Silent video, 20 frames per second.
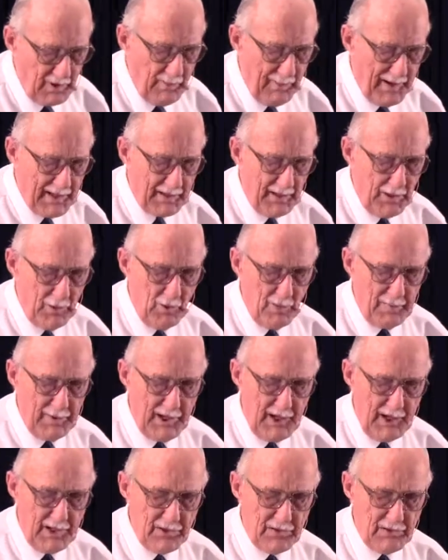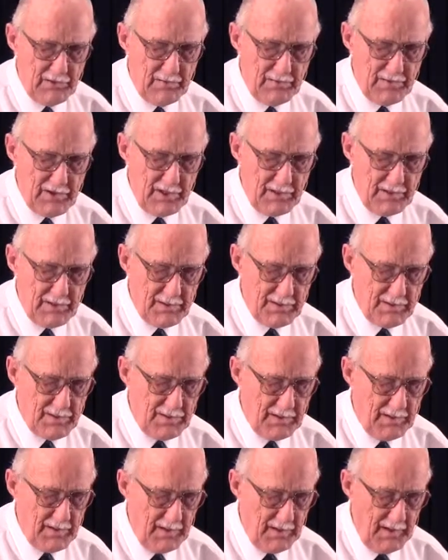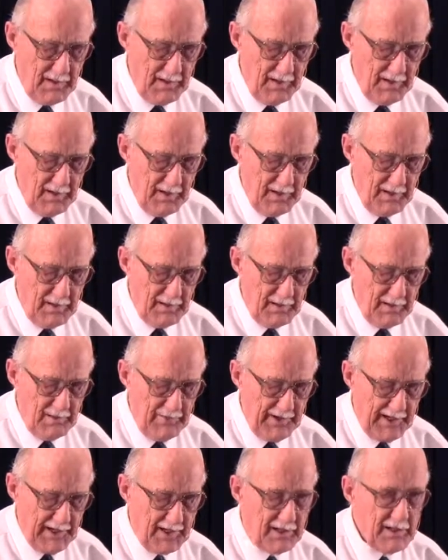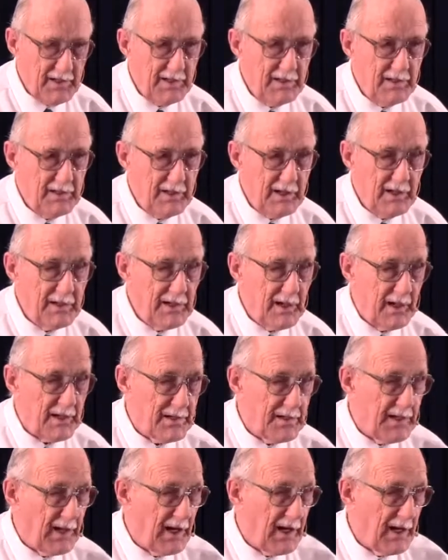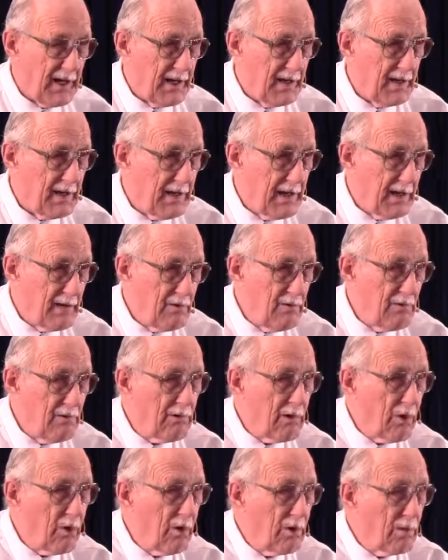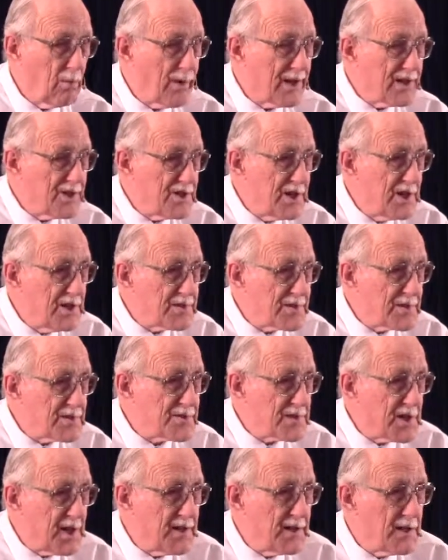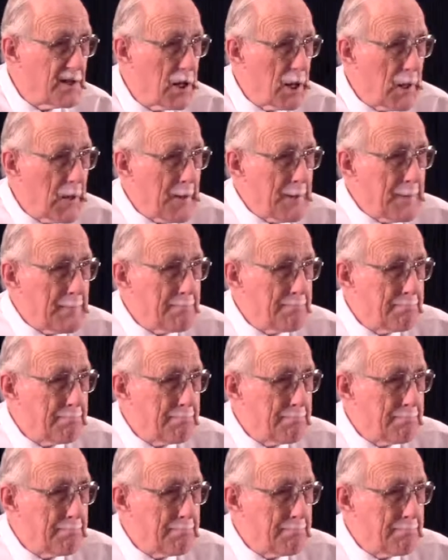talking about the human nature of Jesus, divinity did not die. And you recall what Jesus said?